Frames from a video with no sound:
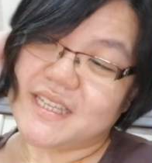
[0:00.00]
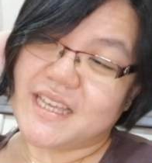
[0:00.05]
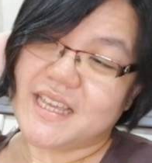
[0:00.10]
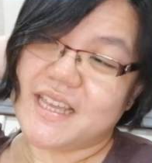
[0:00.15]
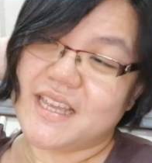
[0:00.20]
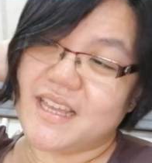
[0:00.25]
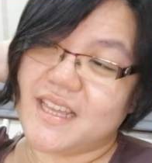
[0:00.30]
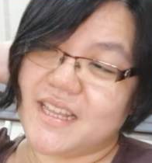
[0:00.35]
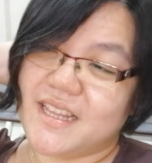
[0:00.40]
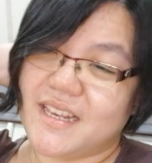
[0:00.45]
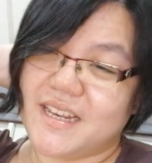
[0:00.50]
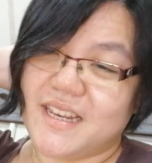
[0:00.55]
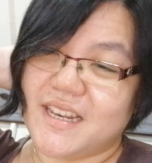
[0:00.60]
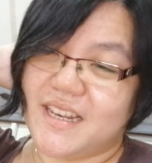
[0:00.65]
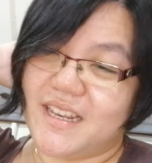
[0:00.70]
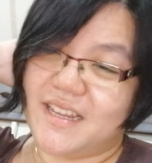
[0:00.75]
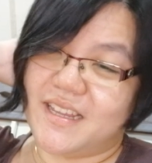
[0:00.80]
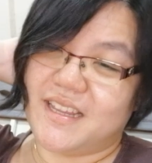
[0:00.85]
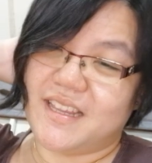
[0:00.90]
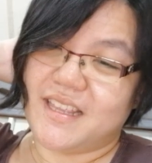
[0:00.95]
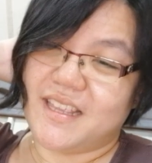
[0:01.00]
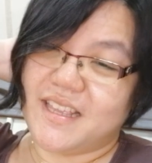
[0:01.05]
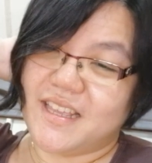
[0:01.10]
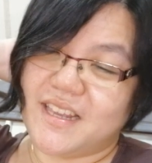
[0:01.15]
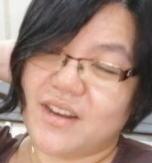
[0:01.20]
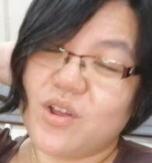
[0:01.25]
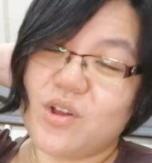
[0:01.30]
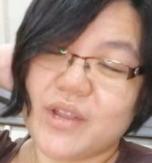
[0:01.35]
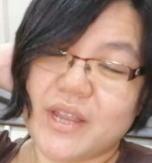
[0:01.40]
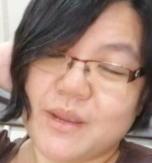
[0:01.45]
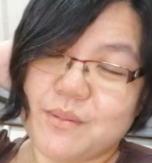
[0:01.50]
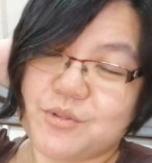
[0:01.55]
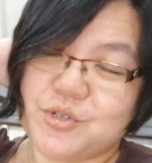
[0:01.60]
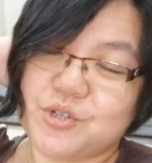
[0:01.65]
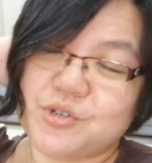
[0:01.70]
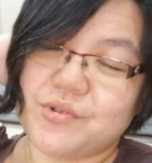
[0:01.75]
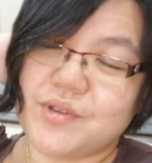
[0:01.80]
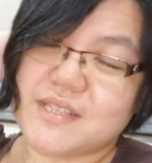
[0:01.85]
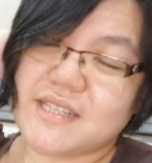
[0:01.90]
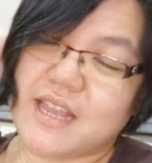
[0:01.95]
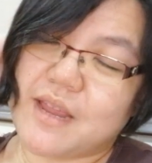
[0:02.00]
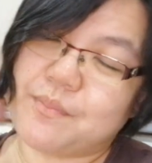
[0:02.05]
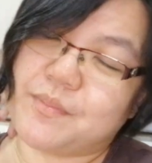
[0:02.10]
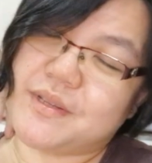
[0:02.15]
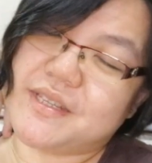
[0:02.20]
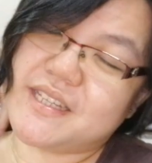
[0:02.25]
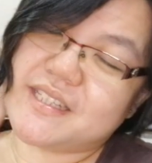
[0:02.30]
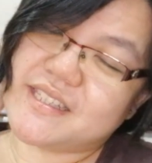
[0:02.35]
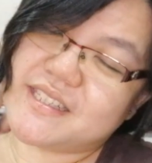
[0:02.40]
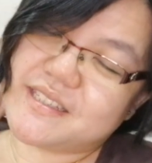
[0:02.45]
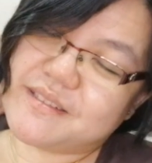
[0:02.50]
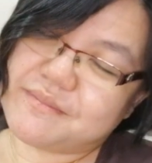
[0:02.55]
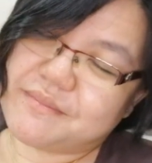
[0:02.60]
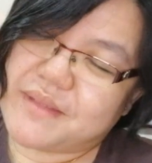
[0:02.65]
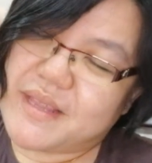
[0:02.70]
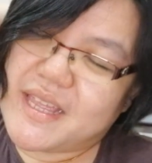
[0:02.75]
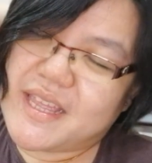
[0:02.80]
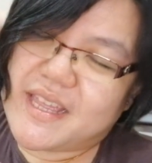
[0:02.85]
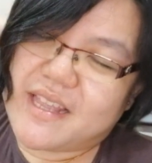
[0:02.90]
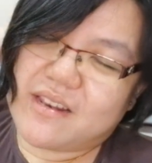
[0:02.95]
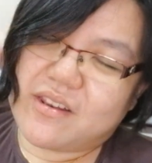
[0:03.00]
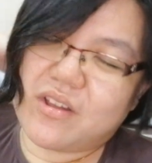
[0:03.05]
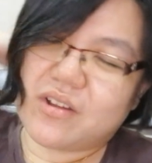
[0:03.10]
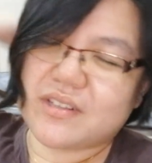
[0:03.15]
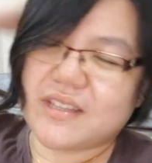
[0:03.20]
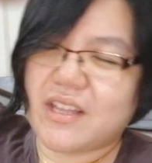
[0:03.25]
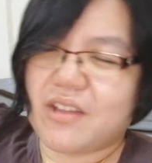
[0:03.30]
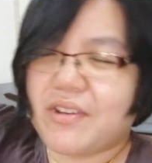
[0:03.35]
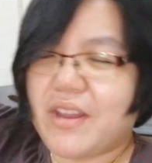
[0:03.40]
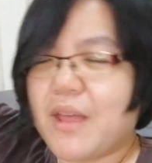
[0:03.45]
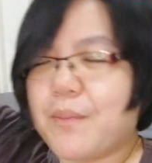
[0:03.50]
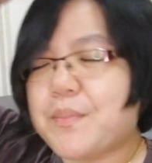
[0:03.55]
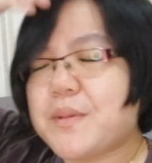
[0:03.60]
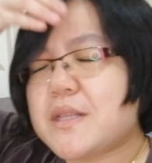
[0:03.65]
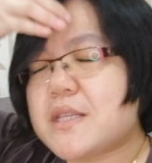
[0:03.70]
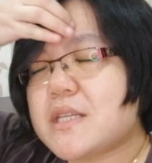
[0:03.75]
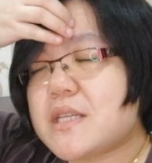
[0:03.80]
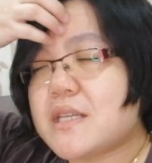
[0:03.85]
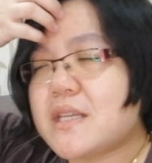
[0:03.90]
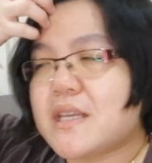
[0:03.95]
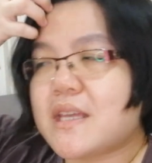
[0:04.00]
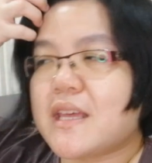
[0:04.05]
And it all came true as I predicted, and lockdown happened.